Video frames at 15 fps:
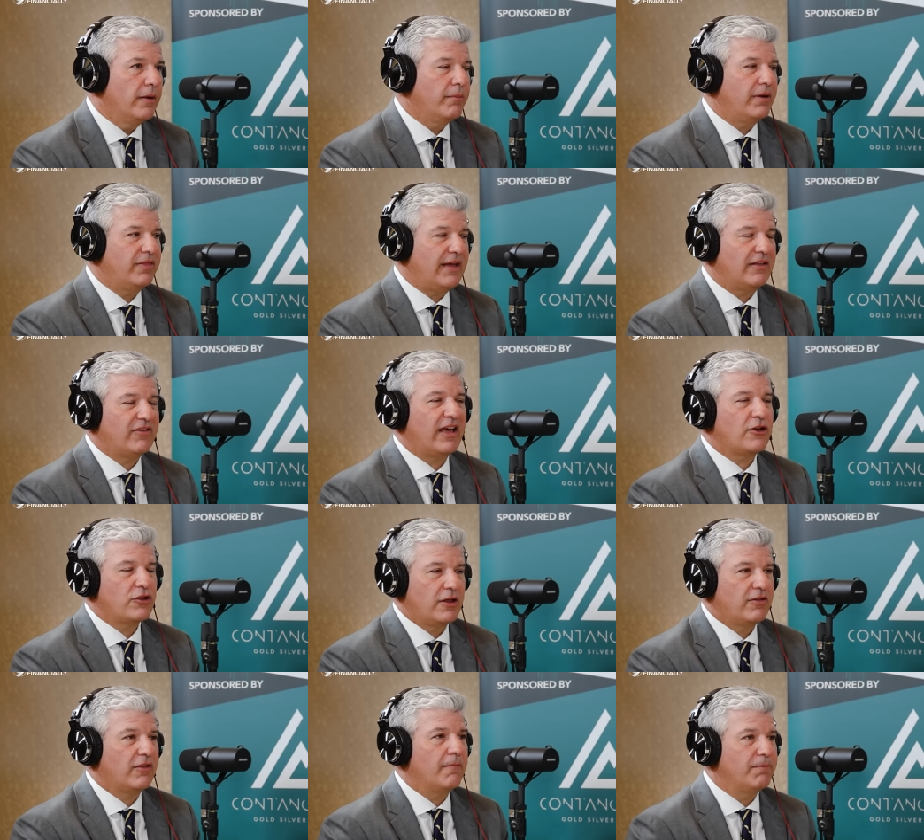But that's
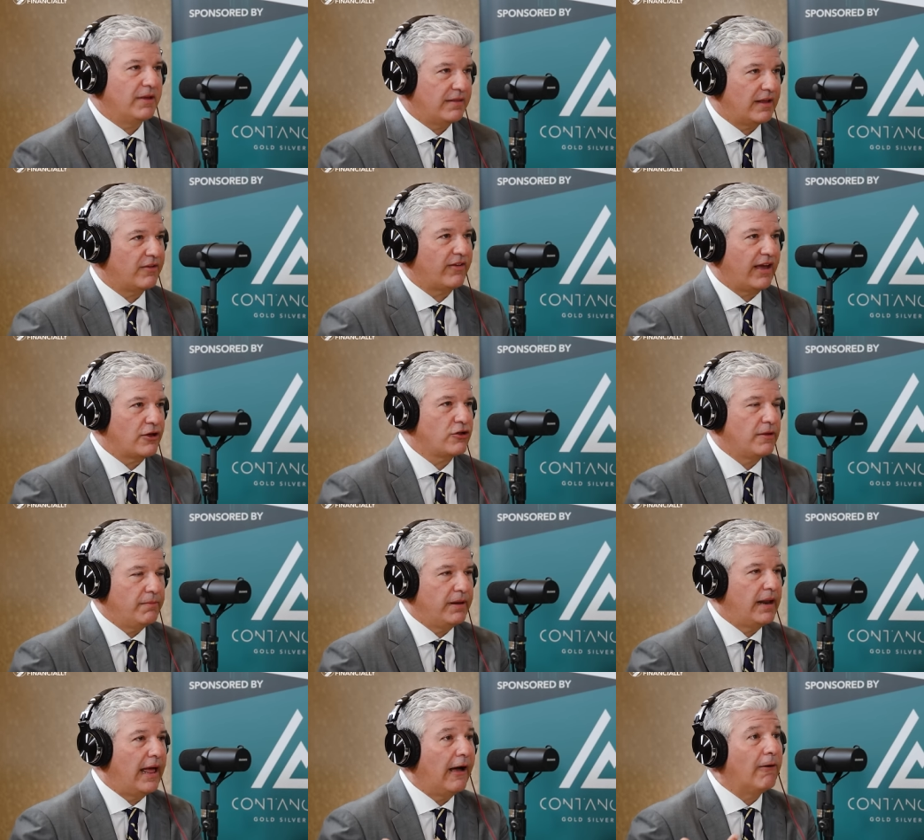actually something that's actually
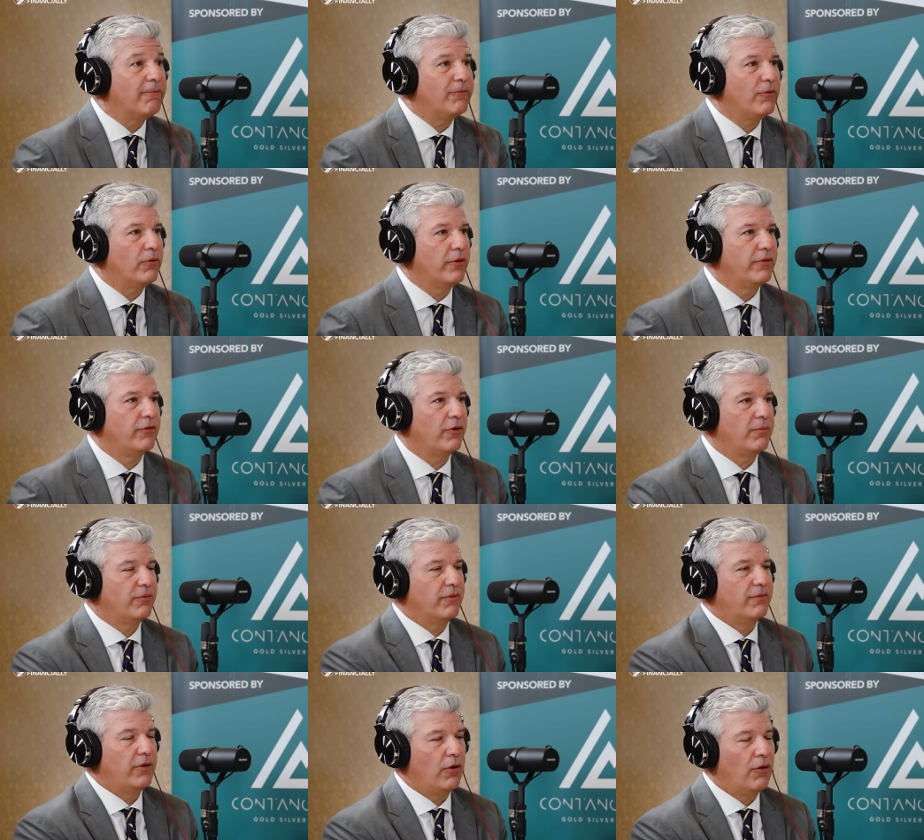been helpful in
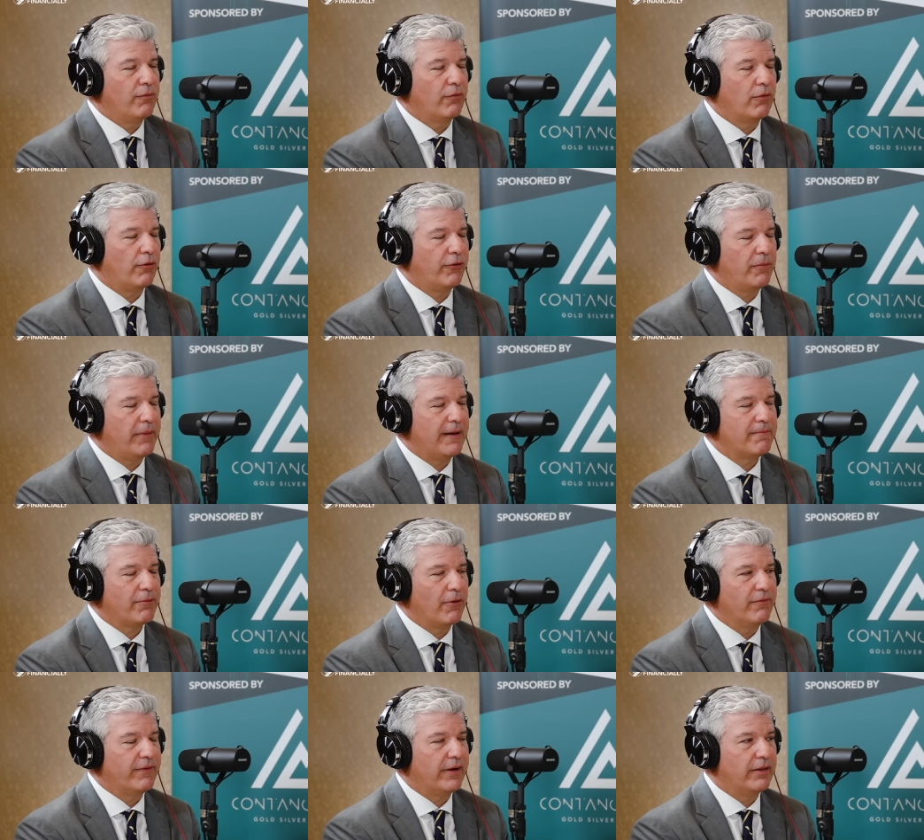terms of the overall demand
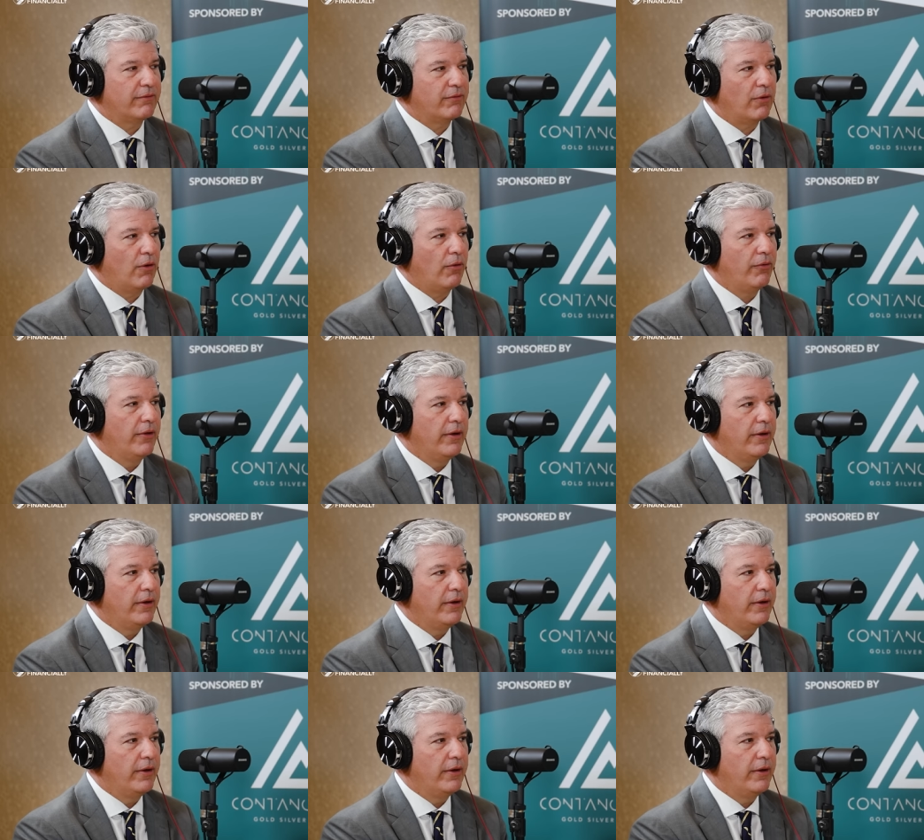profile of gold.